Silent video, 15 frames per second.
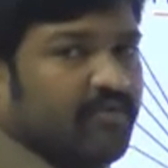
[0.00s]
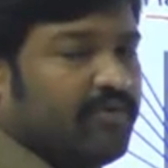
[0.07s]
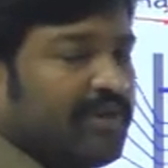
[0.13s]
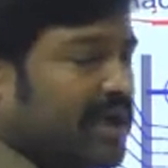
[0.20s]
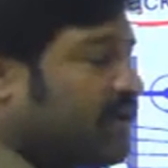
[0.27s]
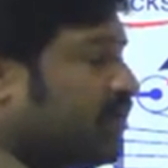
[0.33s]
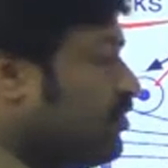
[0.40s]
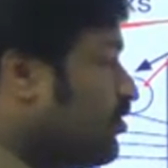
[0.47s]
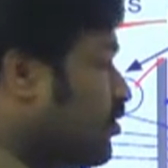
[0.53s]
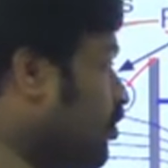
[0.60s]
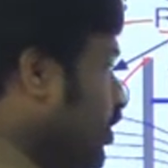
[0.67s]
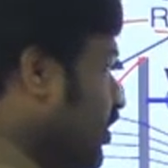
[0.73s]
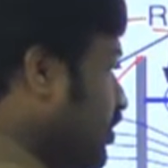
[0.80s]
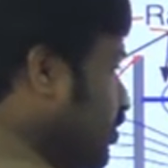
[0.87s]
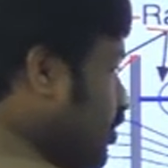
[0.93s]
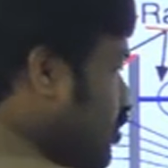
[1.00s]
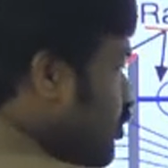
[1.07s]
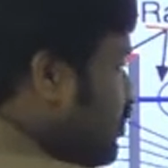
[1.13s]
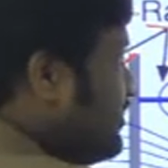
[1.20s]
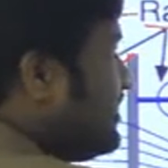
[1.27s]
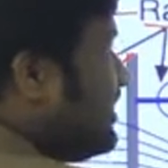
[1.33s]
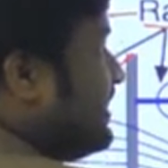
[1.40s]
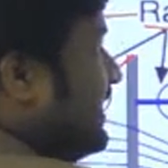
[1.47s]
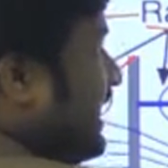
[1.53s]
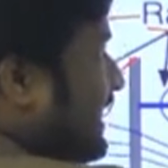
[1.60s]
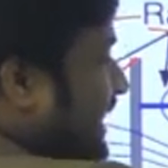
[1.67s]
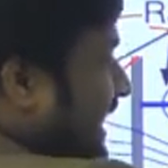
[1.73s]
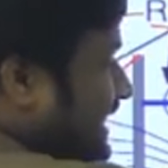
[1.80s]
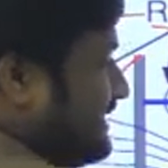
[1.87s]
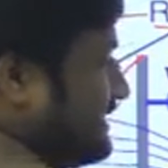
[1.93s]
we are going to use
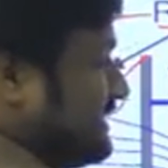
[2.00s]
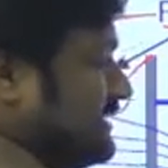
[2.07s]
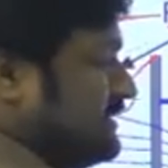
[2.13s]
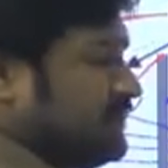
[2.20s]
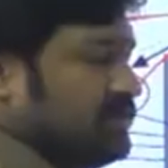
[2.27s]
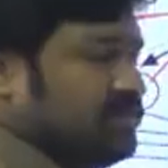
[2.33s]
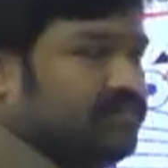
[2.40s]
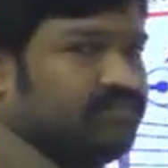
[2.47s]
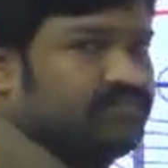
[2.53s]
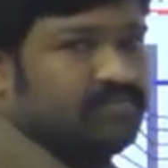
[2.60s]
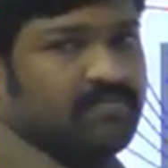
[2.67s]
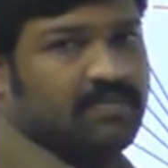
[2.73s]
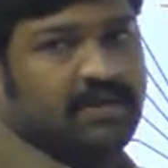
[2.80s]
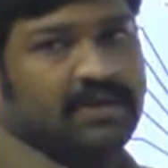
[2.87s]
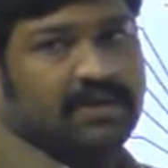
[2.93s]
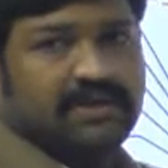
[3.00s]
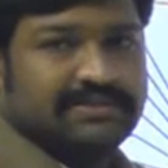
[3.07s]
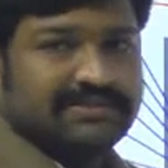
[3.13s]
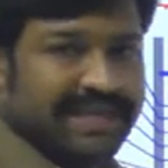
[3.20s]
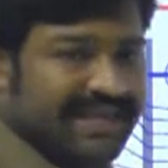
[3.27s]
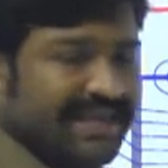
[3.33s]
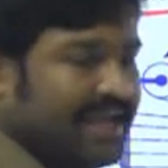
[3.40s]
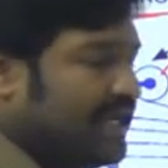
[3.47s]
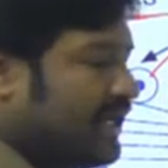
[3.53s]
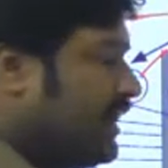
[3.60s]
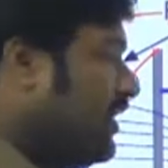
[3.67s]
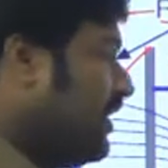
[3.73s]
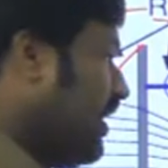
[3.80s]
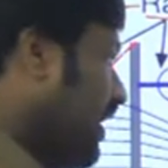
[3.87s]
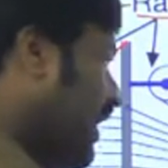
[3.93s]
the dies. So
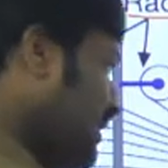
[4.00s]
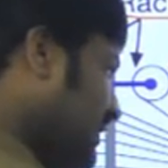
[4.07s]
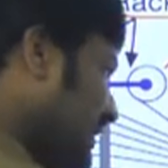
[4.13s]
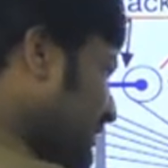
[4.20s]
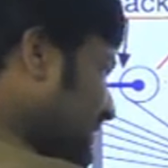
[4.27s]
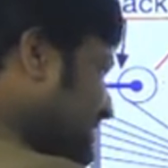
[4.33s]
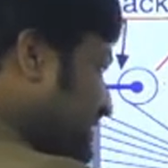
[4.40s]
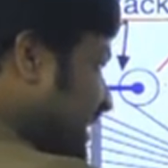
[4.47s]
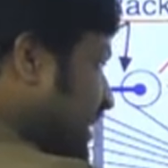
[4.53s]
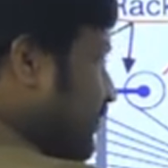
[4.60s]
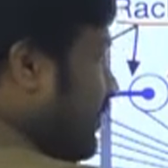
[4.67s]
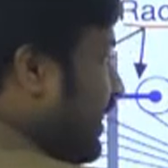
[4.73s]
again, at the same